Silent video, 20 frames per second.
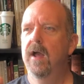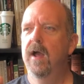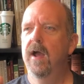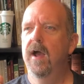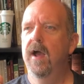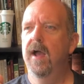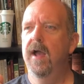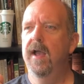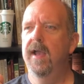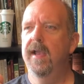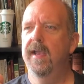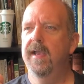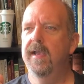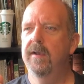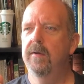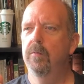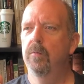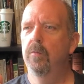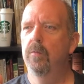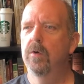a
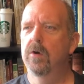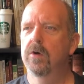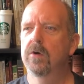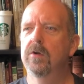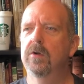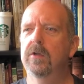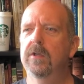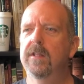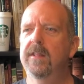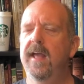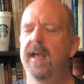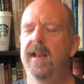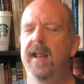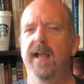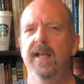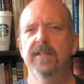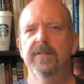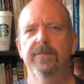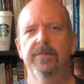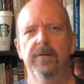world that
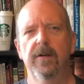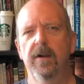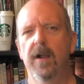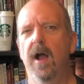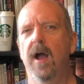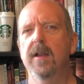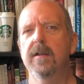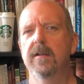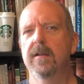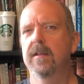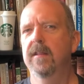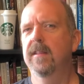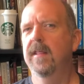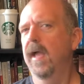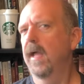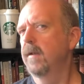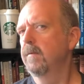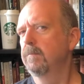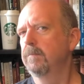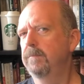has forgotten
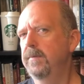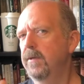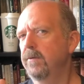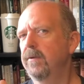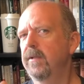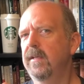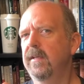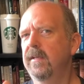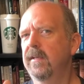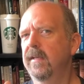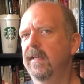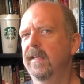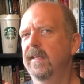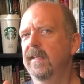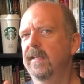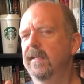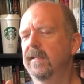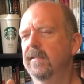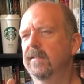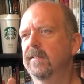that beauty
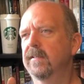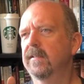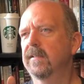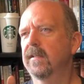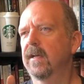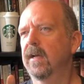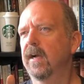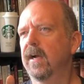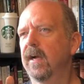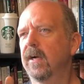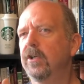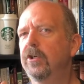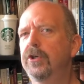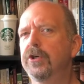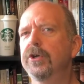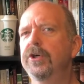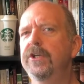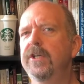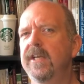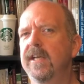is a
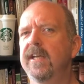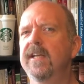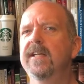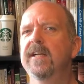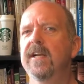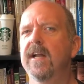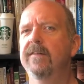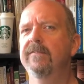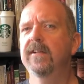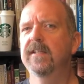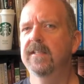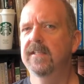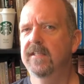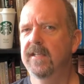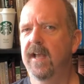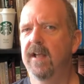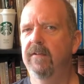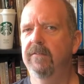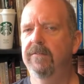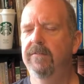good in and of
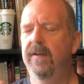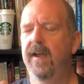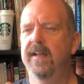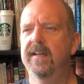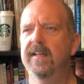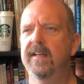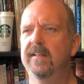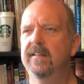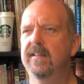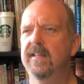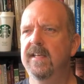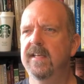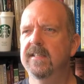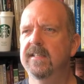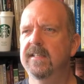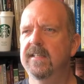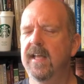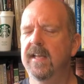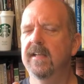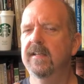itself, and the
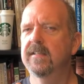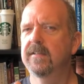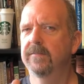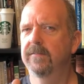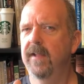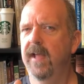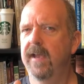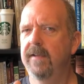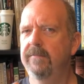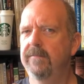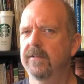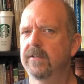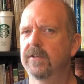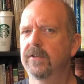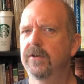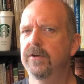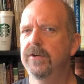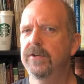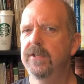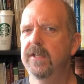aesthetics of life is a
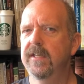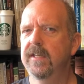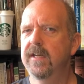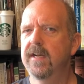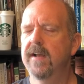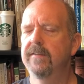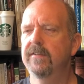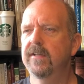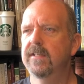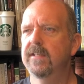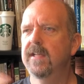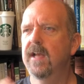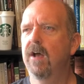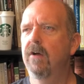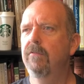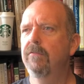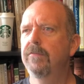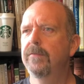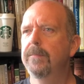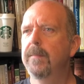good in and of
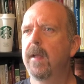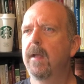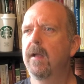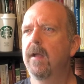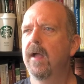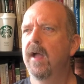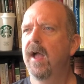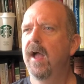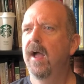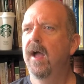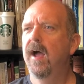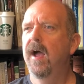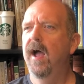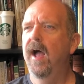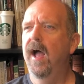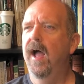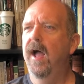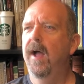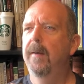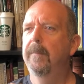itself.
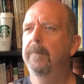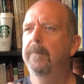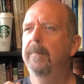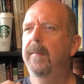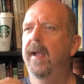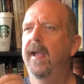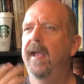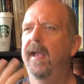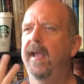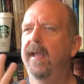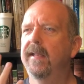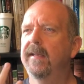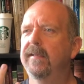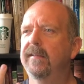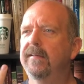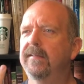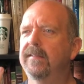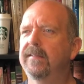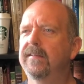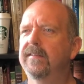Um,
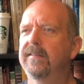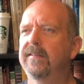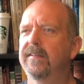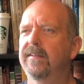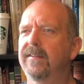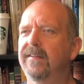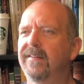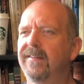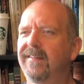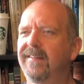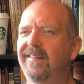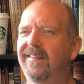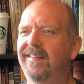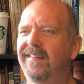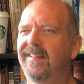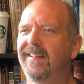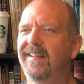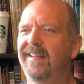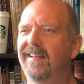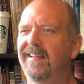and
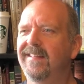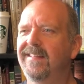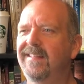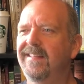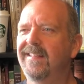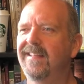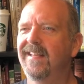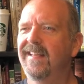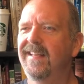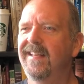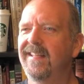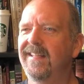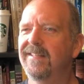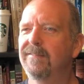it is